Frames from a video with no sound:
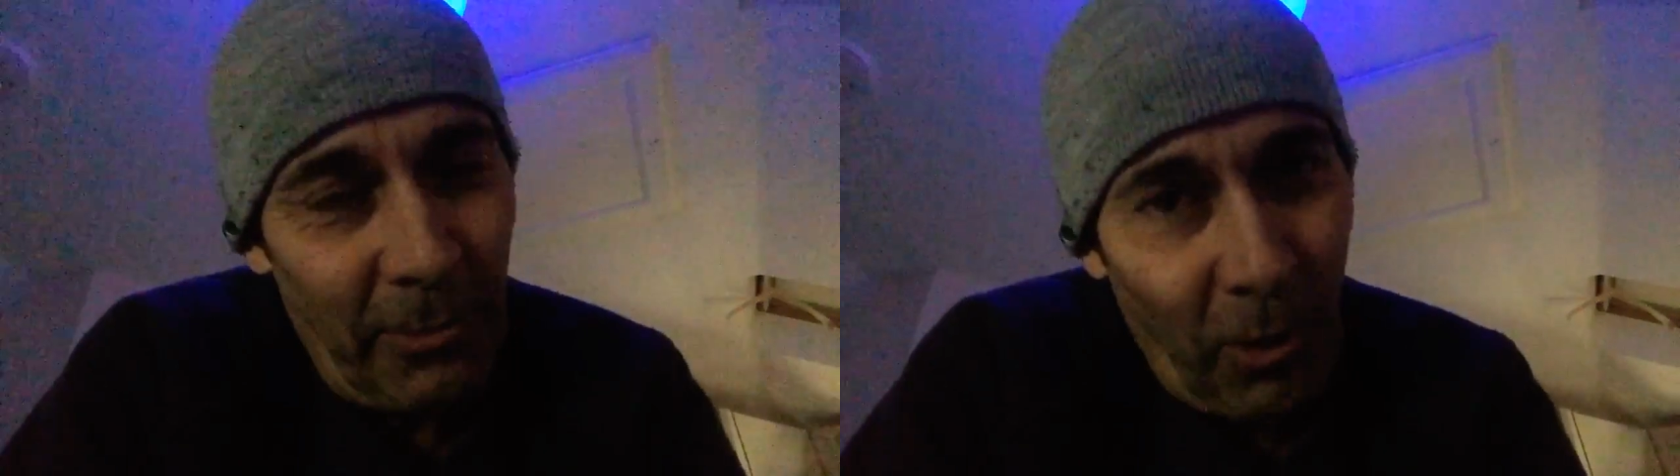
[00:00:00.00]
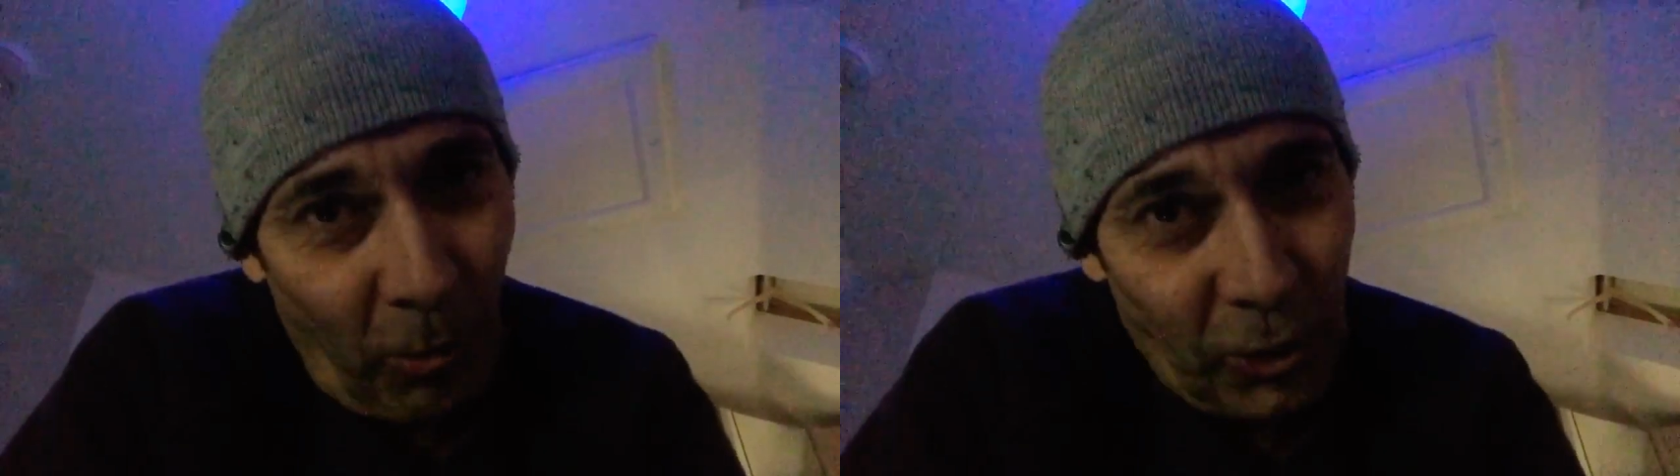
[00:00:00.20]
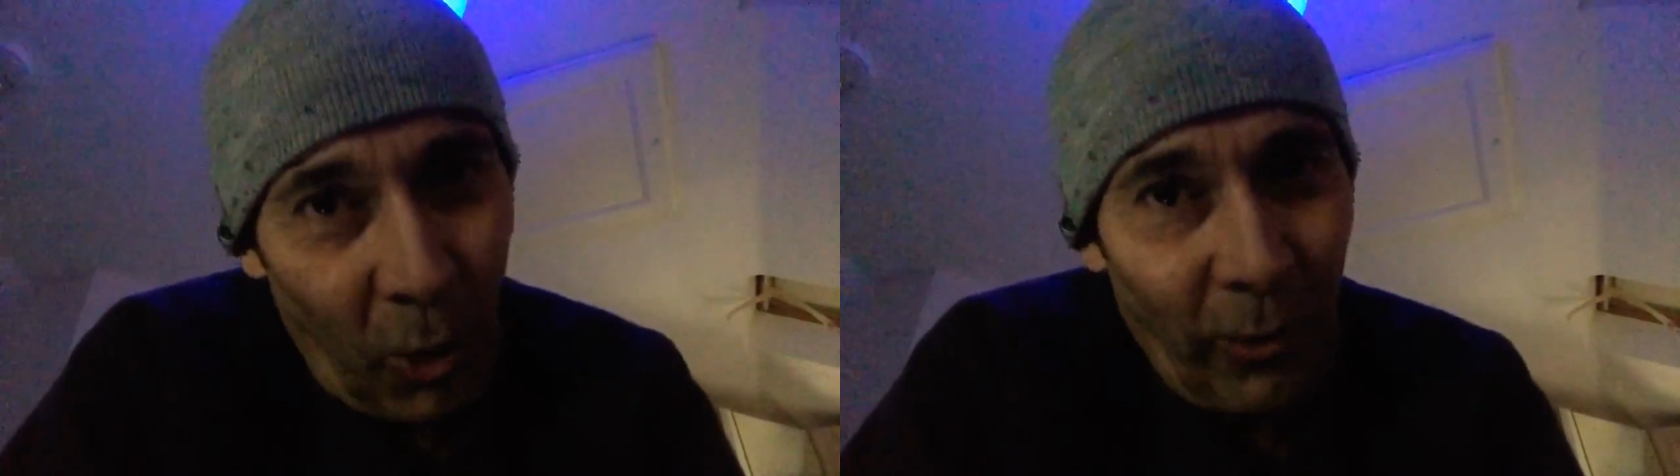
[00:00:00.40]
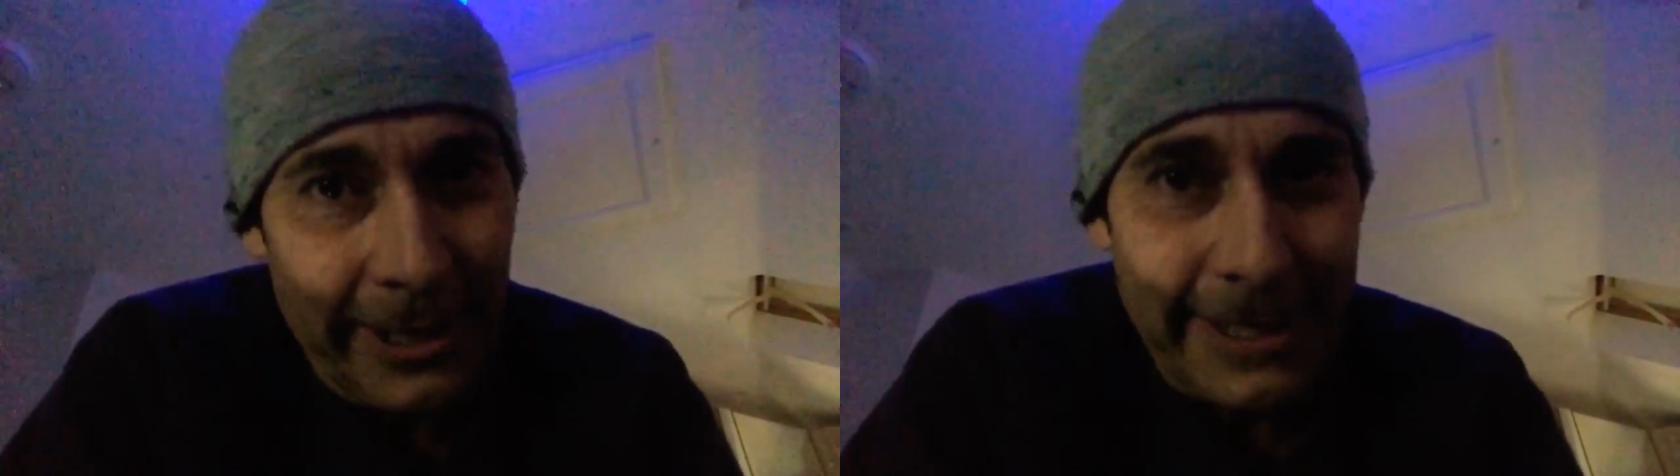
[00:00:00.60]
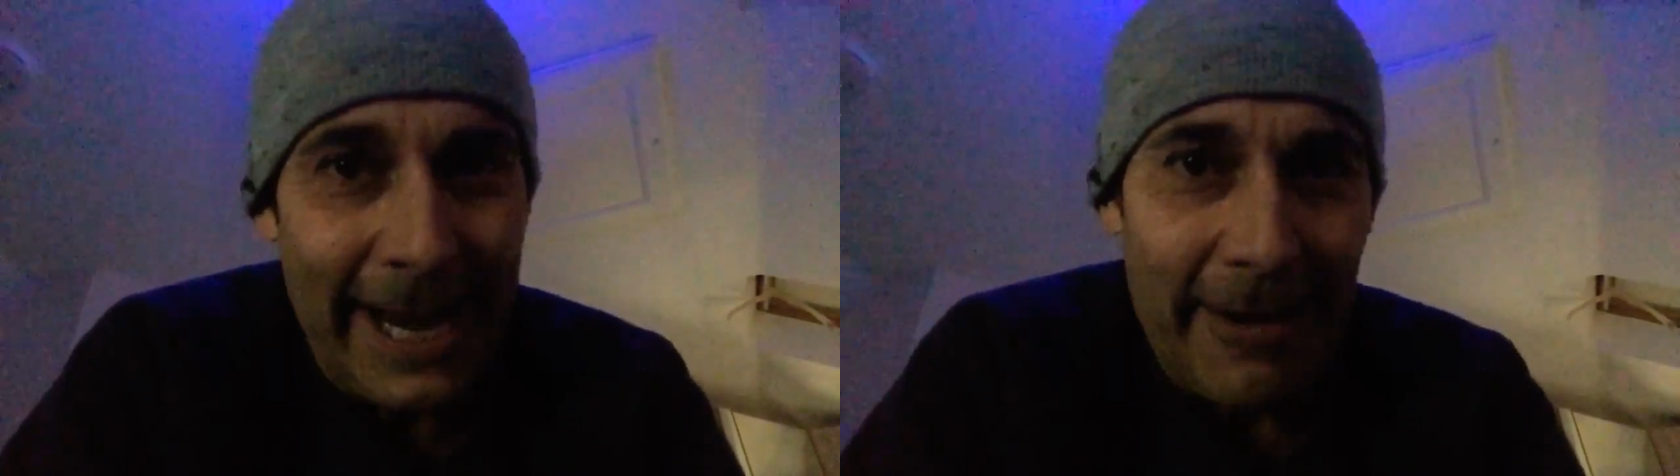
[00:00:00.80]
we're going to tone
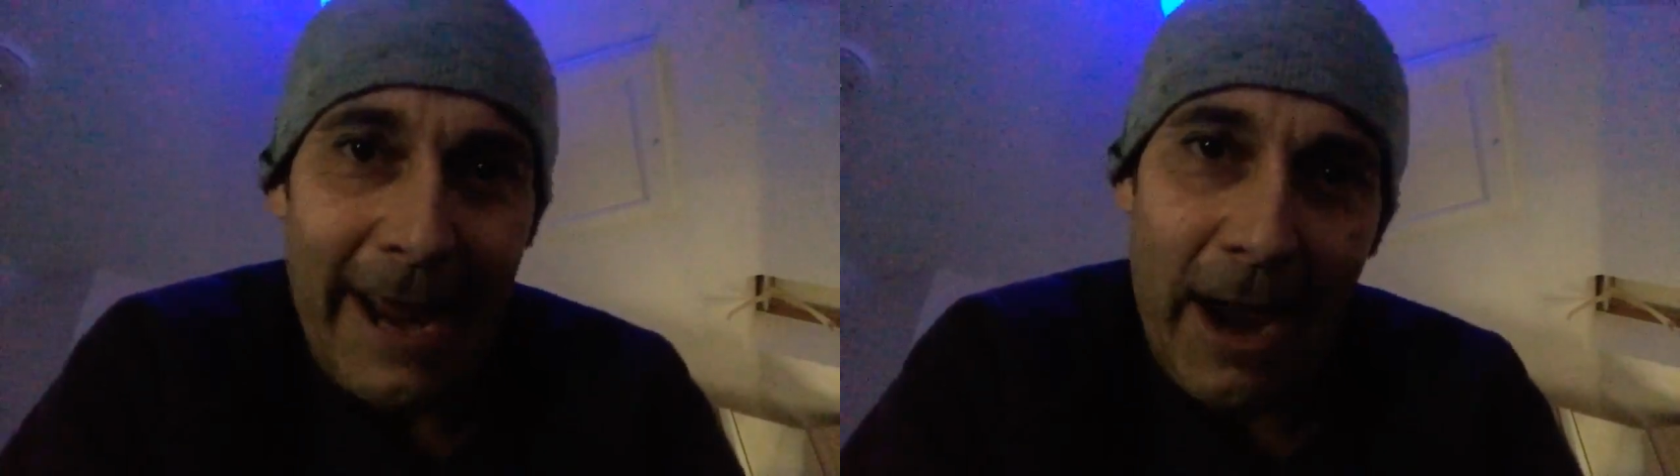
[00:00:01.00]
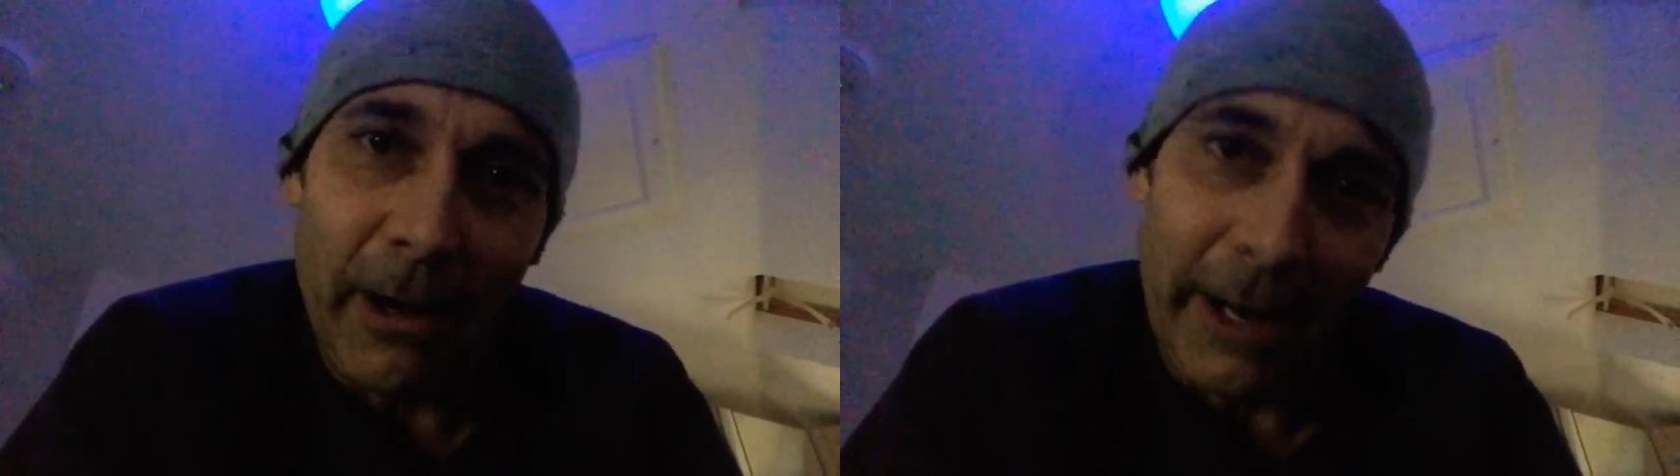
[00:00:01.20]
it down now a